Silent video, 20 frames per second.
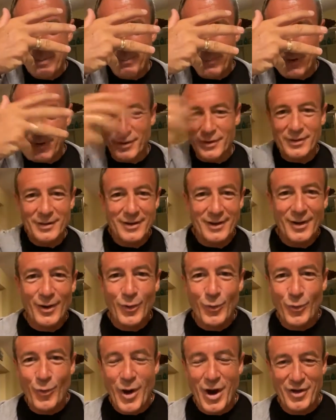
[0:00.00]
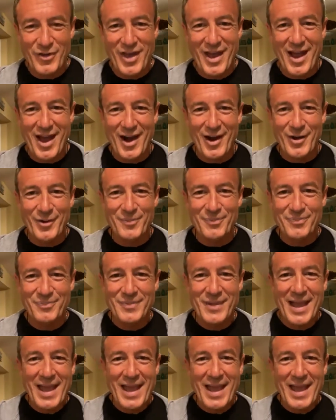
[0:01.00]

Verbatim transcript: people where they are,